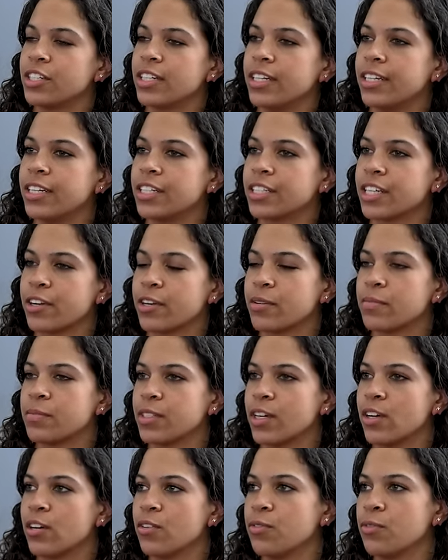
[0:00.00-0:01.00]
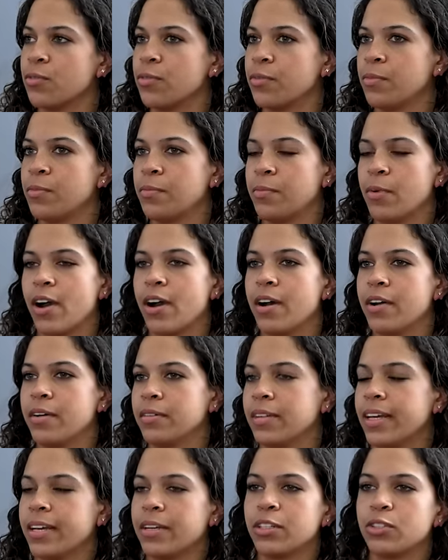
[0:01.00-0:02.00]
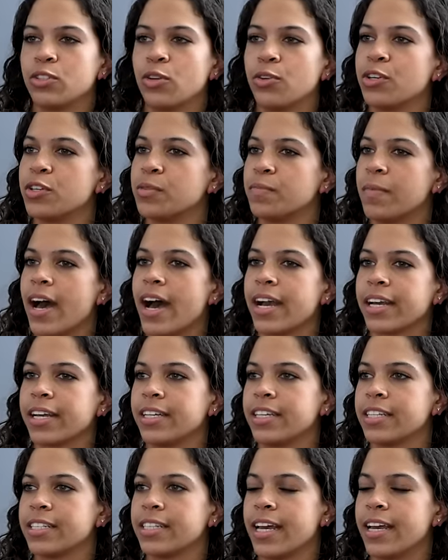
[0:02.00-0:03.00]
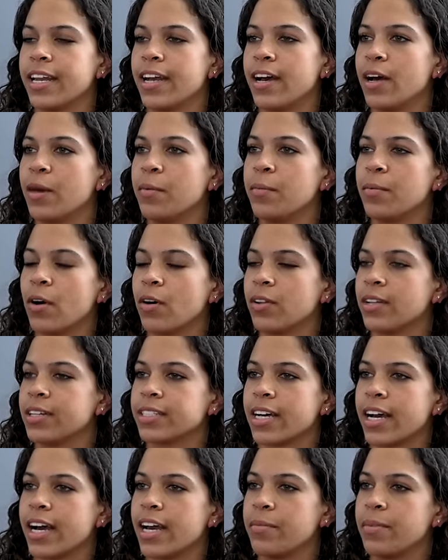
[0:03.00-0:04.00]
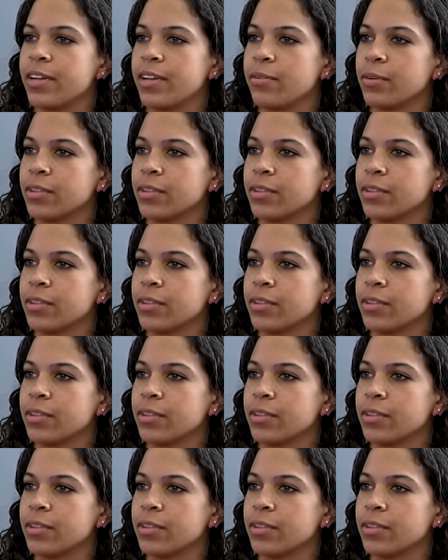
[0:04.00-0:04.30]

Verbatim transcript: He just carried himself brought like shoulders back and just head up all the time and it